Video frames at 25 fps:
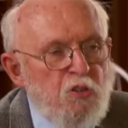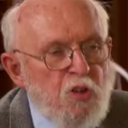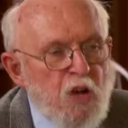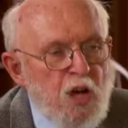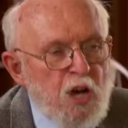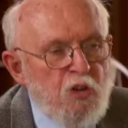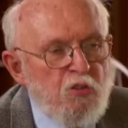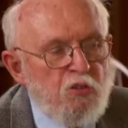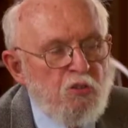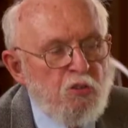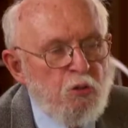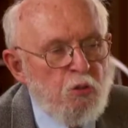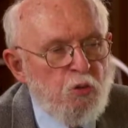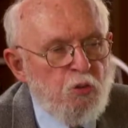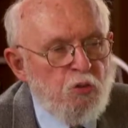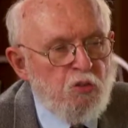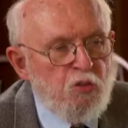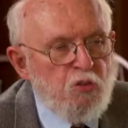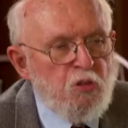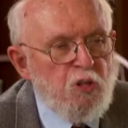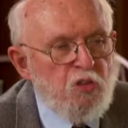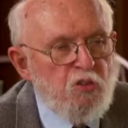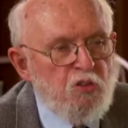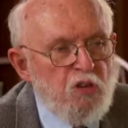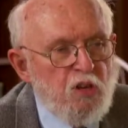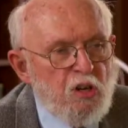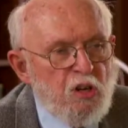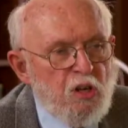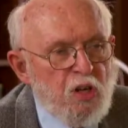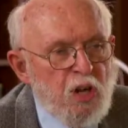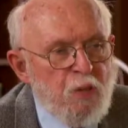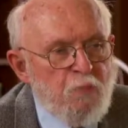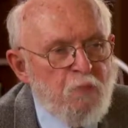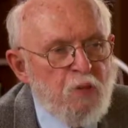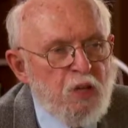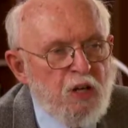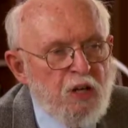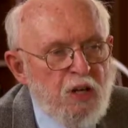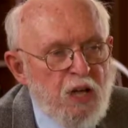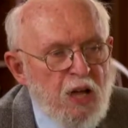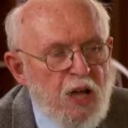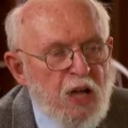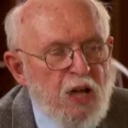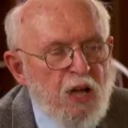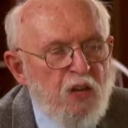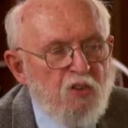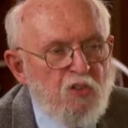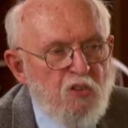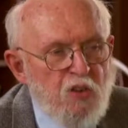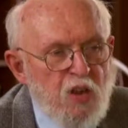not a solution, is to claim that
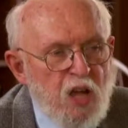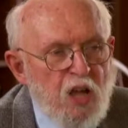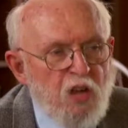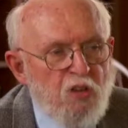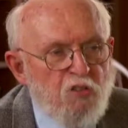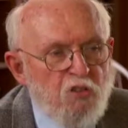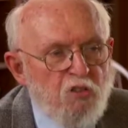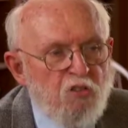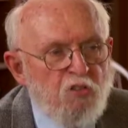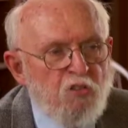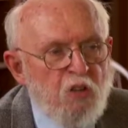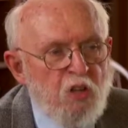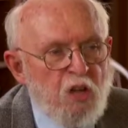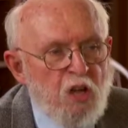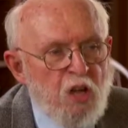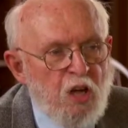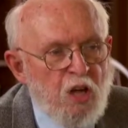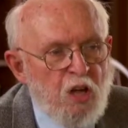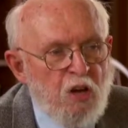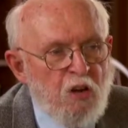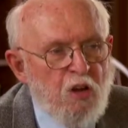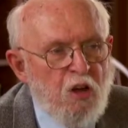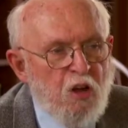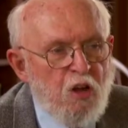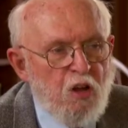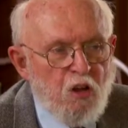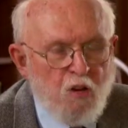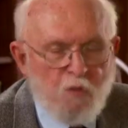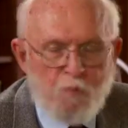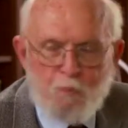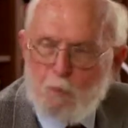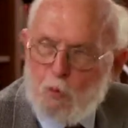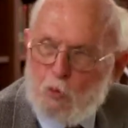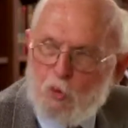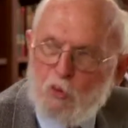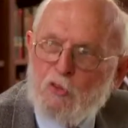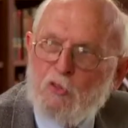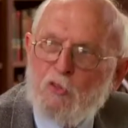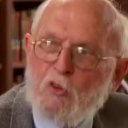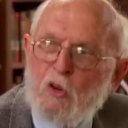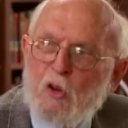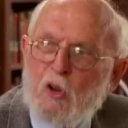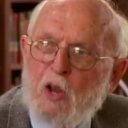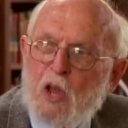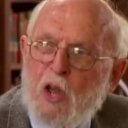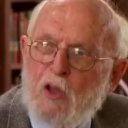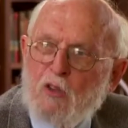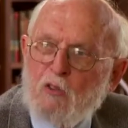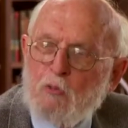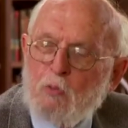God is not just the God of personal
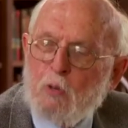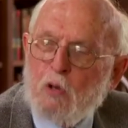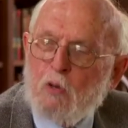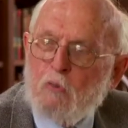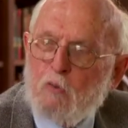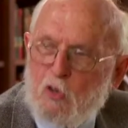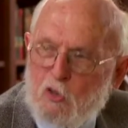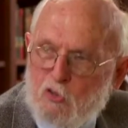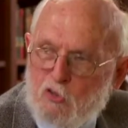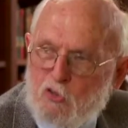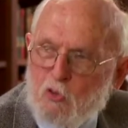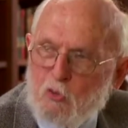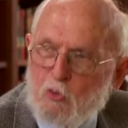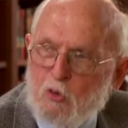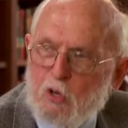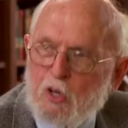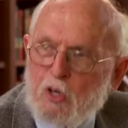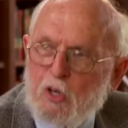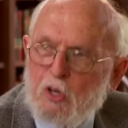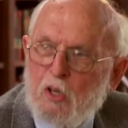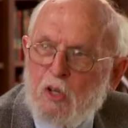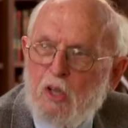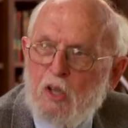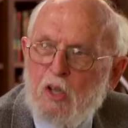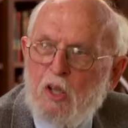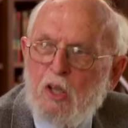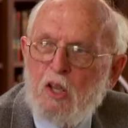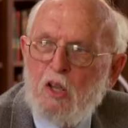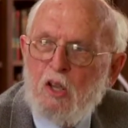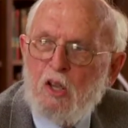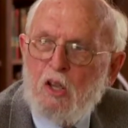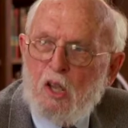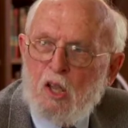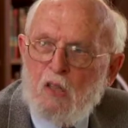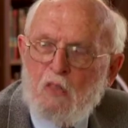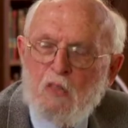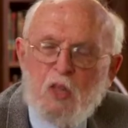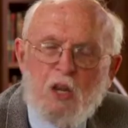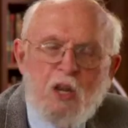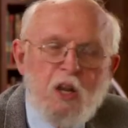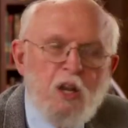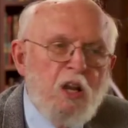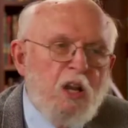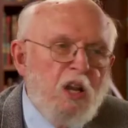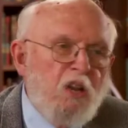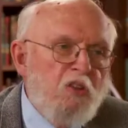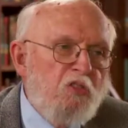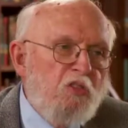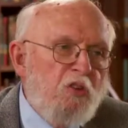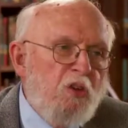lives, but of history and that
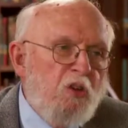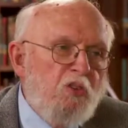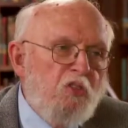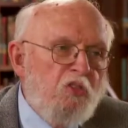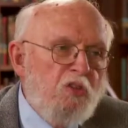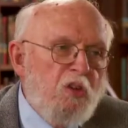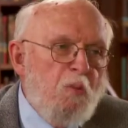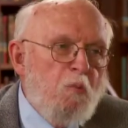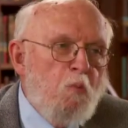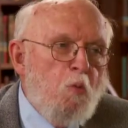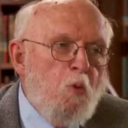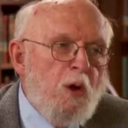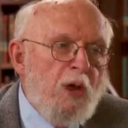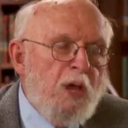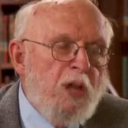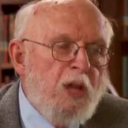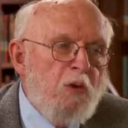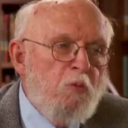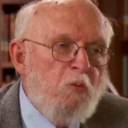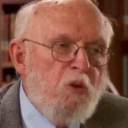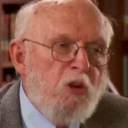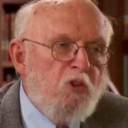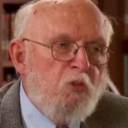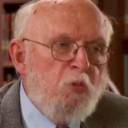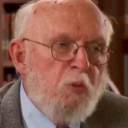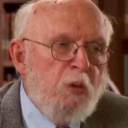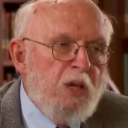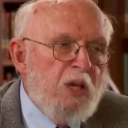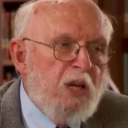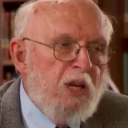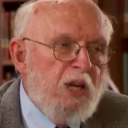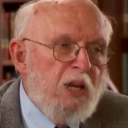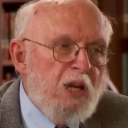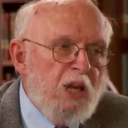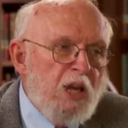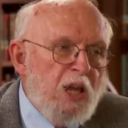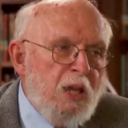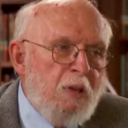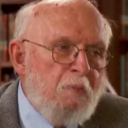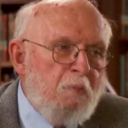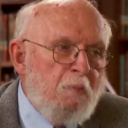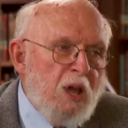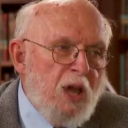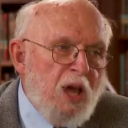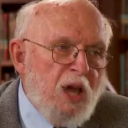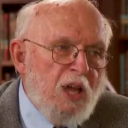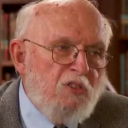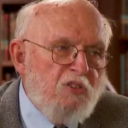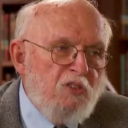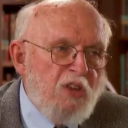unless there's some way in which we can claim
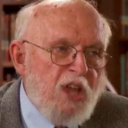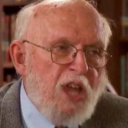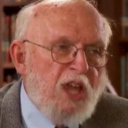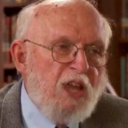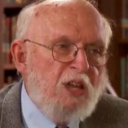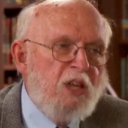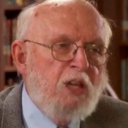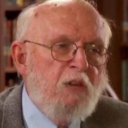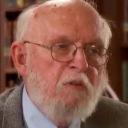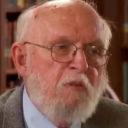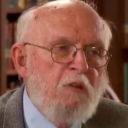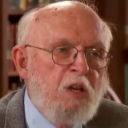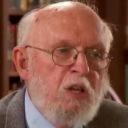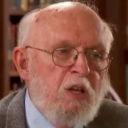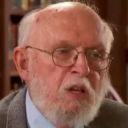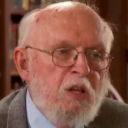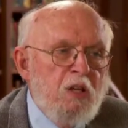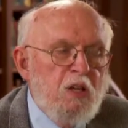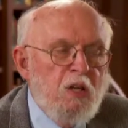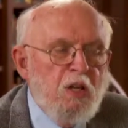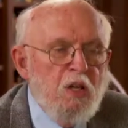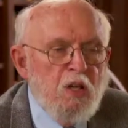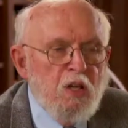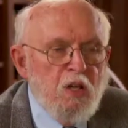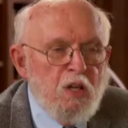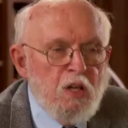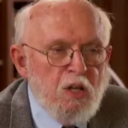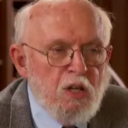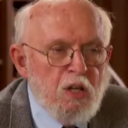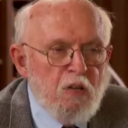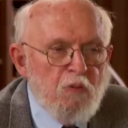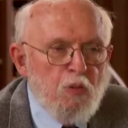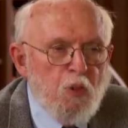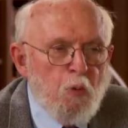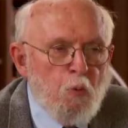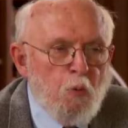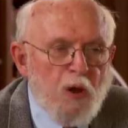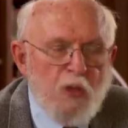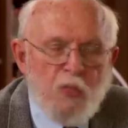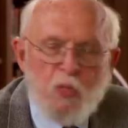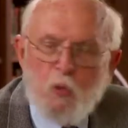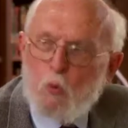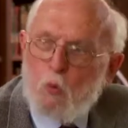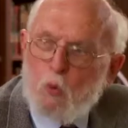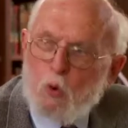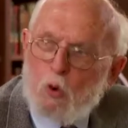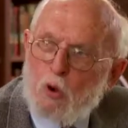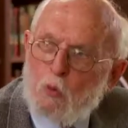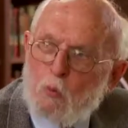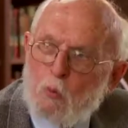God's activity in the way the
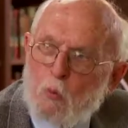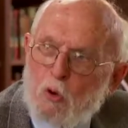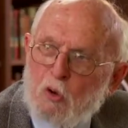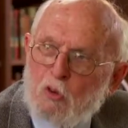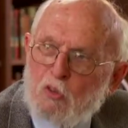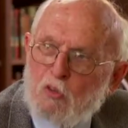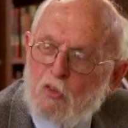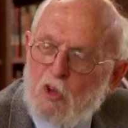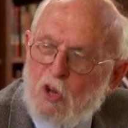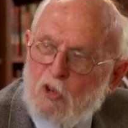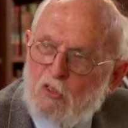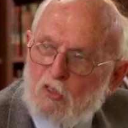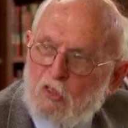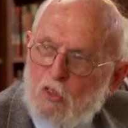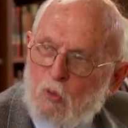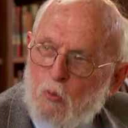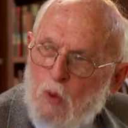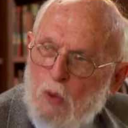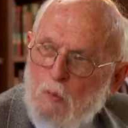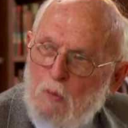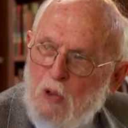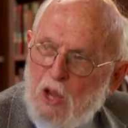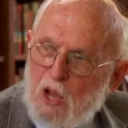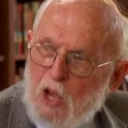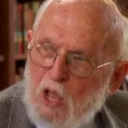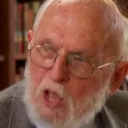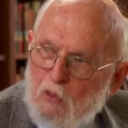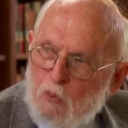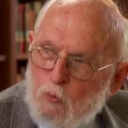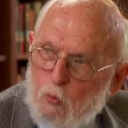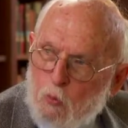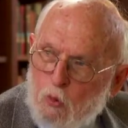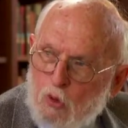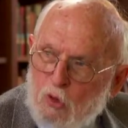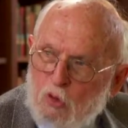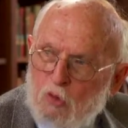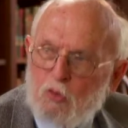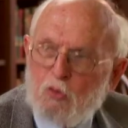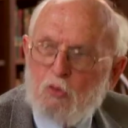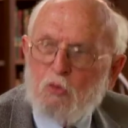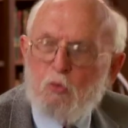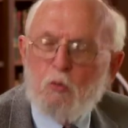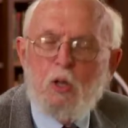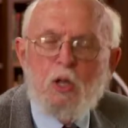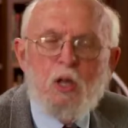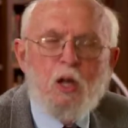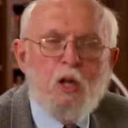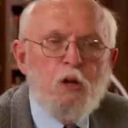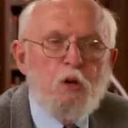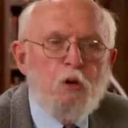world works, not just the way my life works,
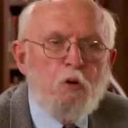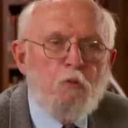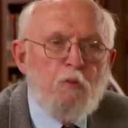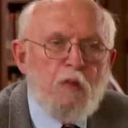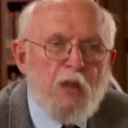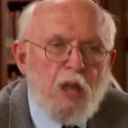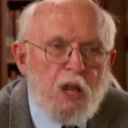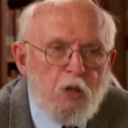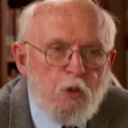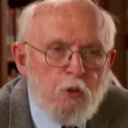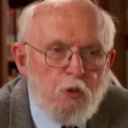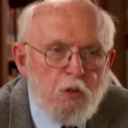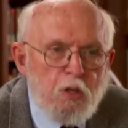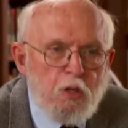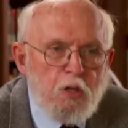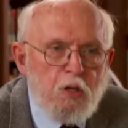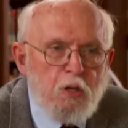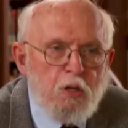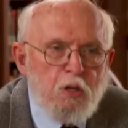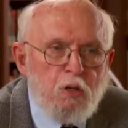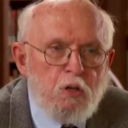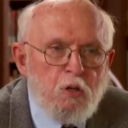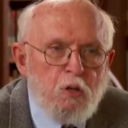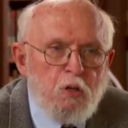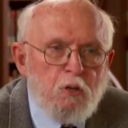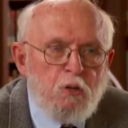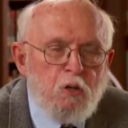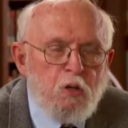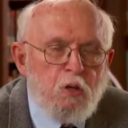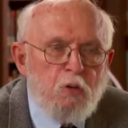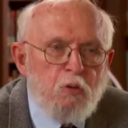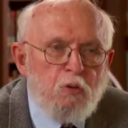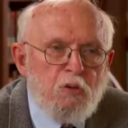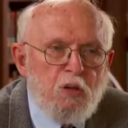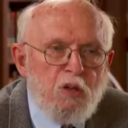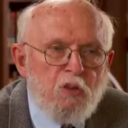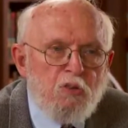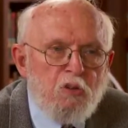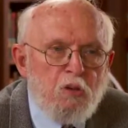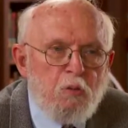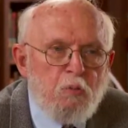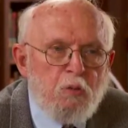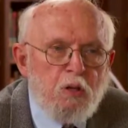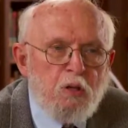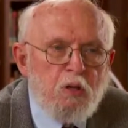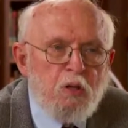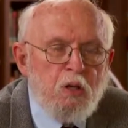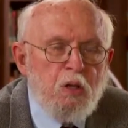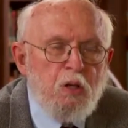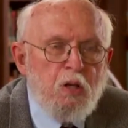we undervalue the, the New
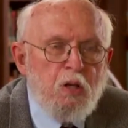Testament.